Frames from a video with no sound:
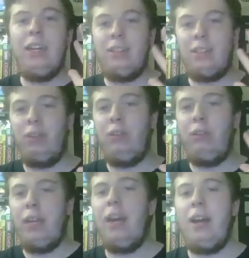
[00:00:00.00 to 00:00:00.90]
So
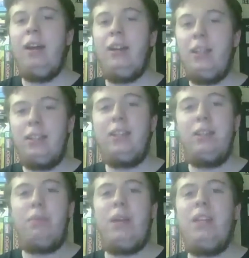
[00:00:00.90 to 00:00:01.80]
yeah, this
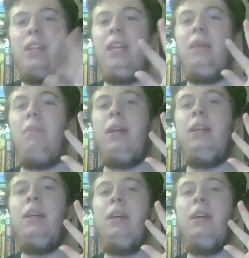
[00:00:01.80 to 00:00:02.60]
is basically my